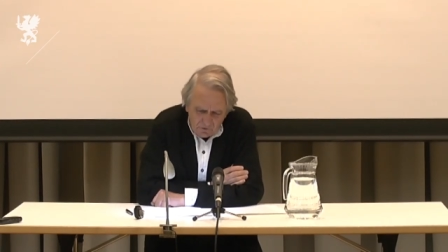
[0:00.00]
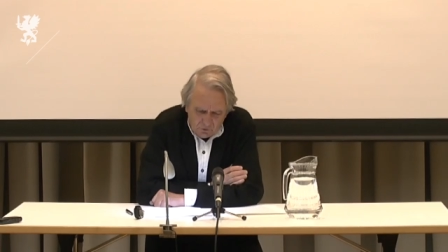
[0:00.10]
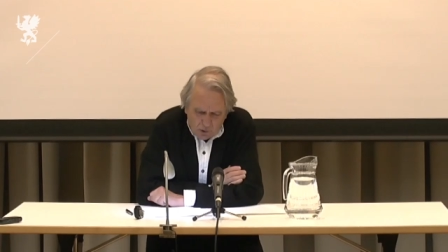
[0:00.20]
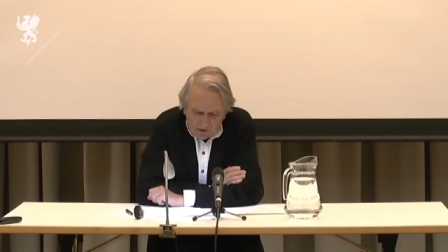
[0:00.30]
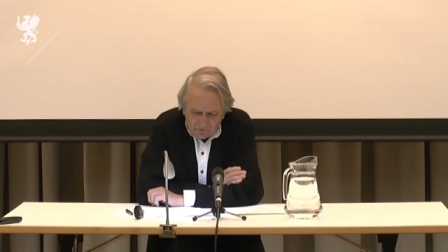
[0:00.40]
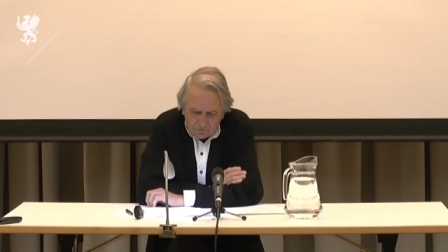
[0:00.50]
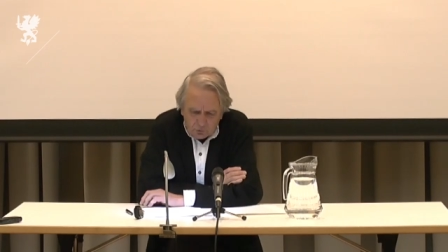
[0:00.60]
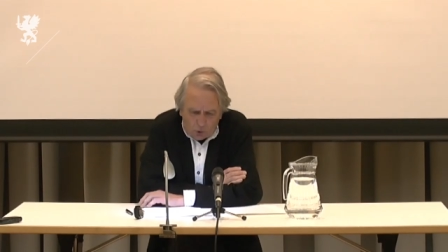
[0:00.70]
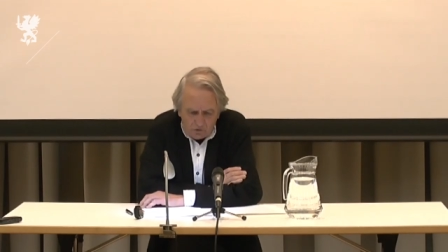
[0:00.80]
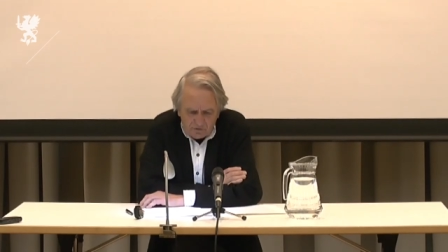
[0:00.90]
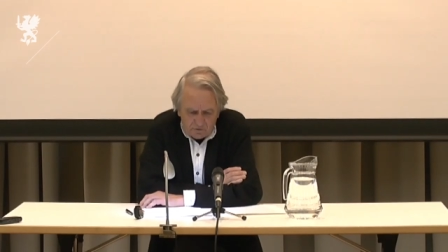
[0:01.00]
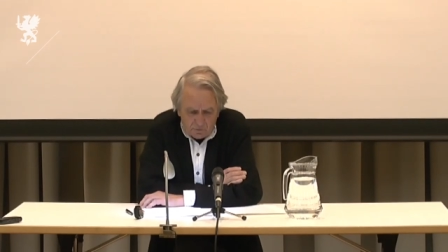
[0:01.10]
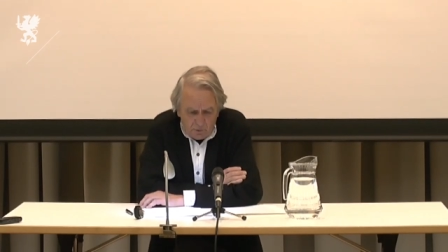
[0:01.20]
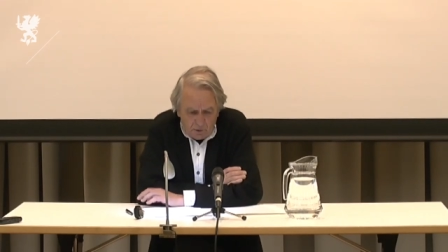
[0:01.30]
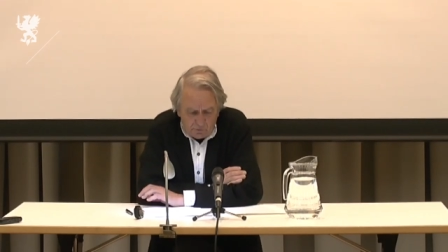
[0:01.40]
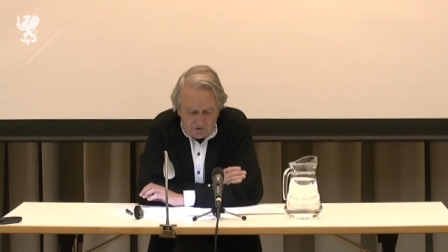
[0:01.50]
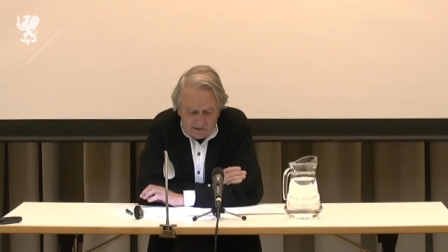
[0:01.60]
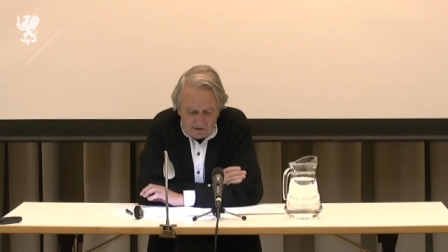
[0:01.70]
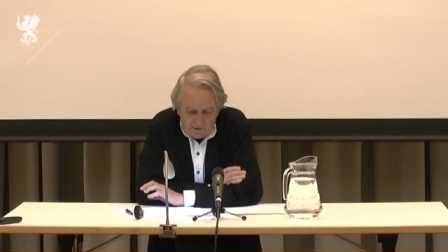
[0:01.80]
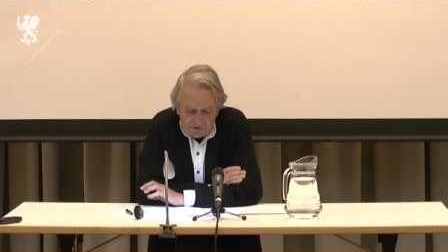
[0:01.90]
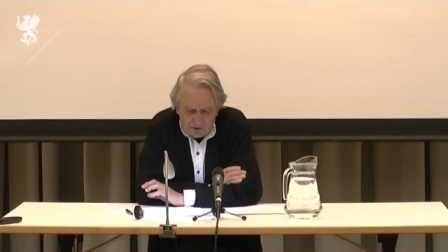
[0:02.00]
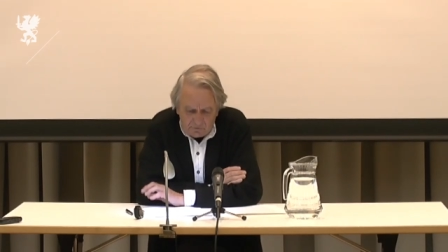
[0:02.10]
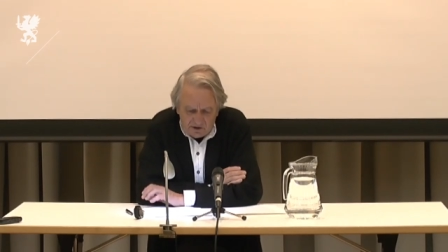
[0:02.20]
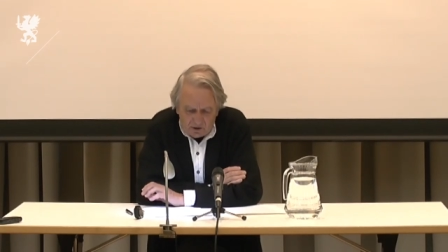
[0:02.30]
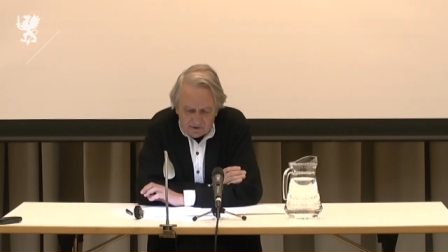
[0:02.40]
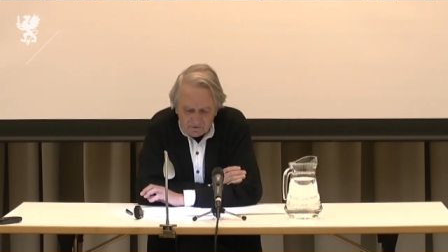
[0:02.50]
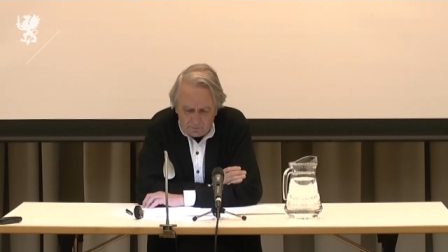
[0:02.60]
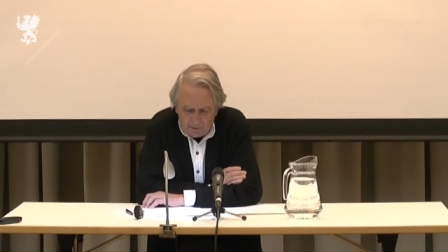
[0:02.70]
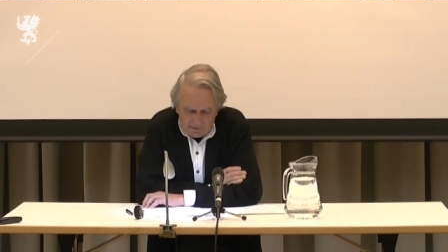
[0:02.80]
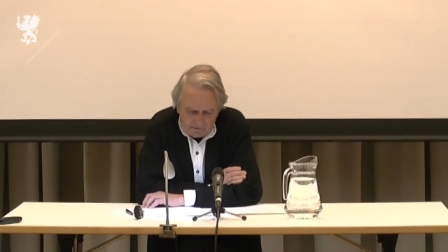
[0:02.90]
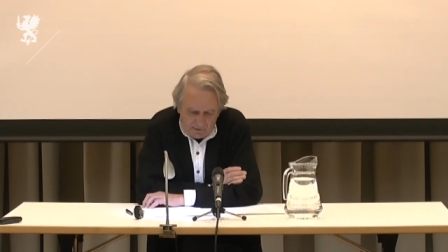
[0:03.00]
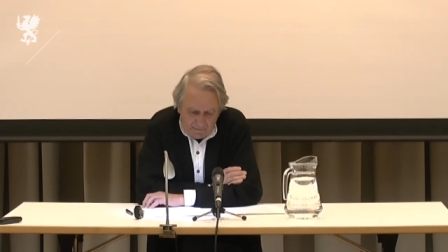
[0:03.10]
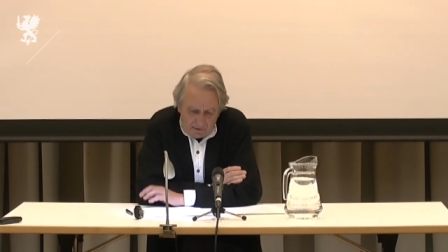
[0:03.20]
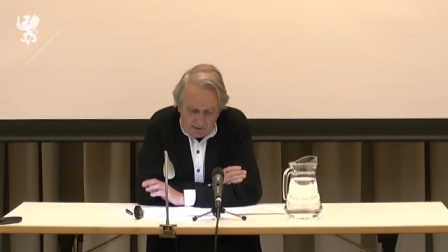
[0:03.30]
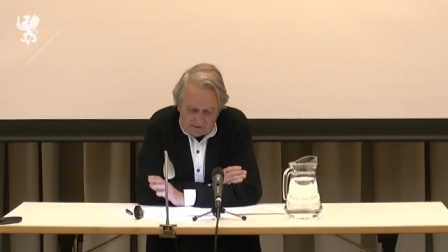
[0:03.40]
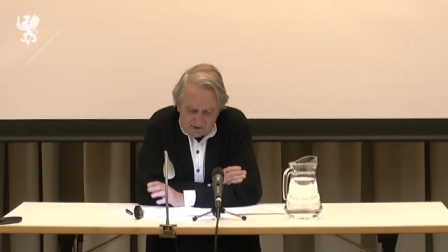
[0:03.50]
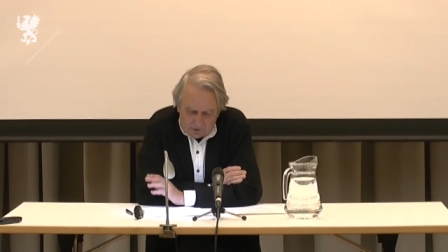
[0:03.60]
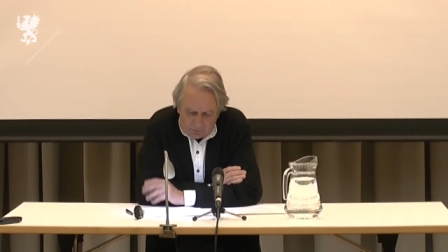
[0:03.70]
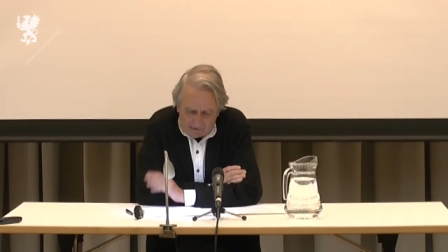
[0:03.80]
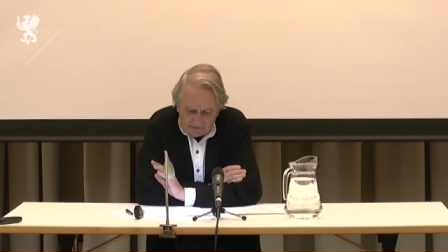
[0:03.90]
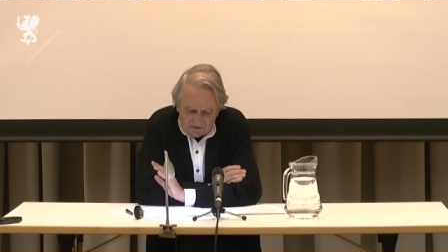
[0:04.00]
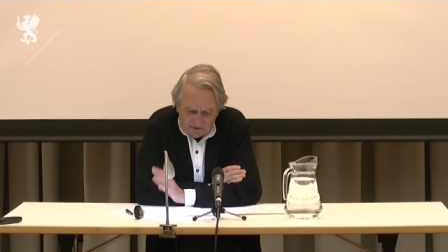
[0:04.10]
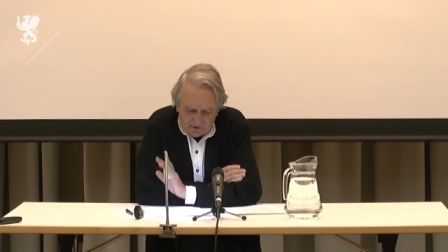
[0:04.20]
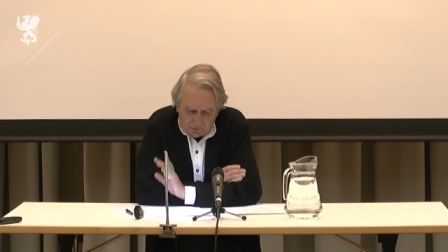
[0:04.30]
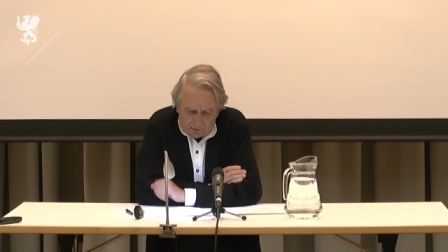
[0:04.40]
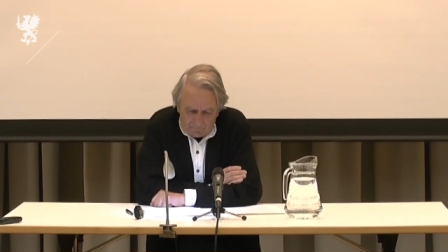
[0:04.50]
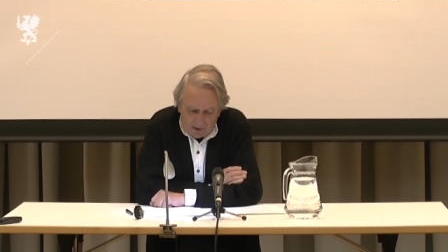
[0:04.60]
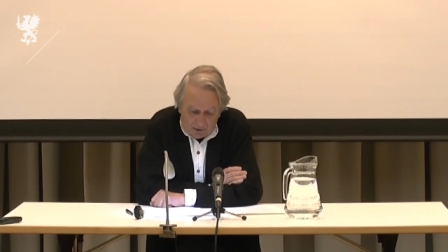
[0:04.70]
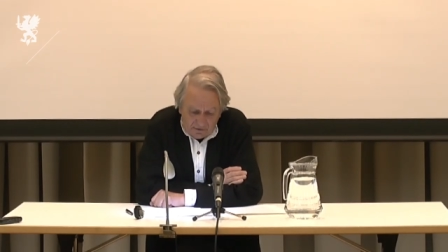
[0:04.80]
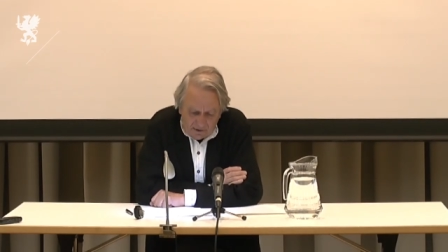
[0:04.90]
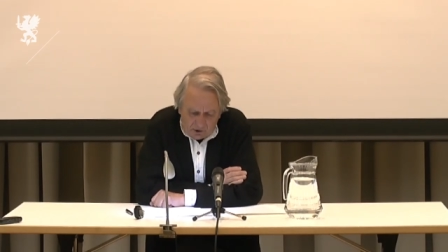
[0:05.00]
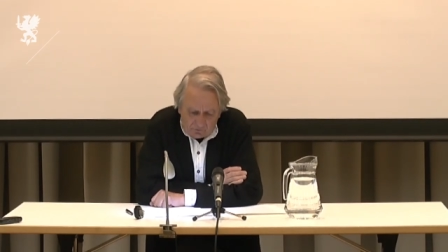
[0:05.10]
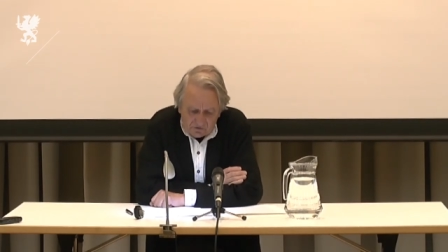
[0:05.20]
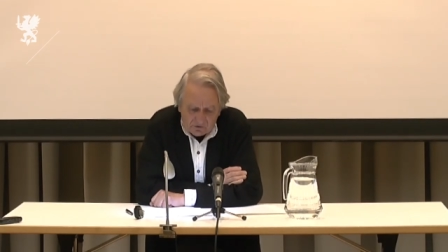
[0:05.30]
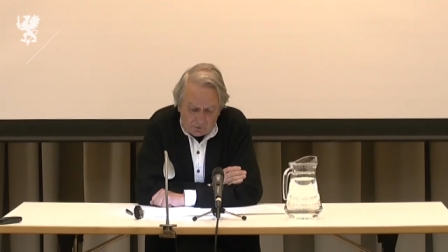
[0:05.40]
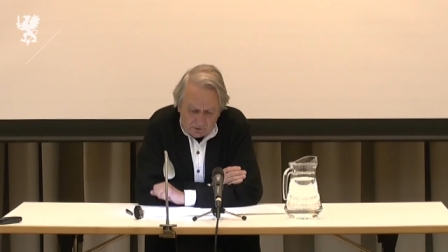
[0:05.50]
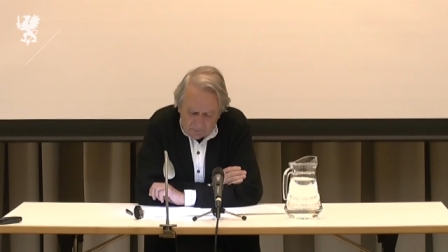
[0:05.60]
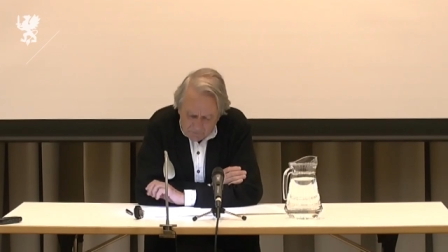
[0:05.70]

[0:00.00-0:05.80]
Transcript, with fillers: the wrath of frogs and the pusillanimity of the honest men, etc., etc., are yet unsung.